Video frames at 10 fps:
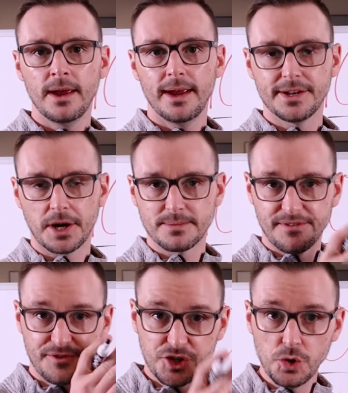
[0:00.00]
in terms
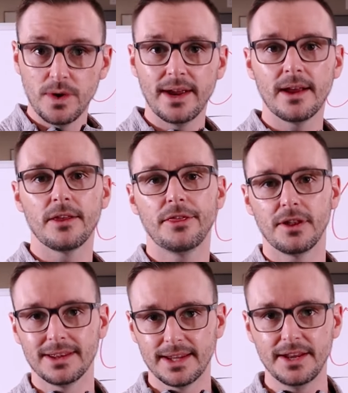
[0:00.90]
of doing the
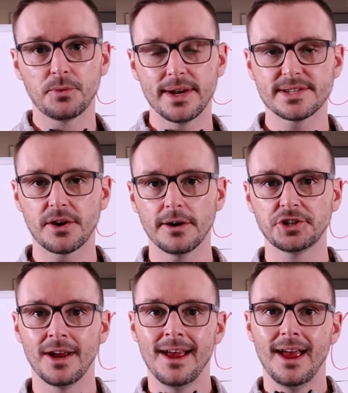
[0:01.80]
lead research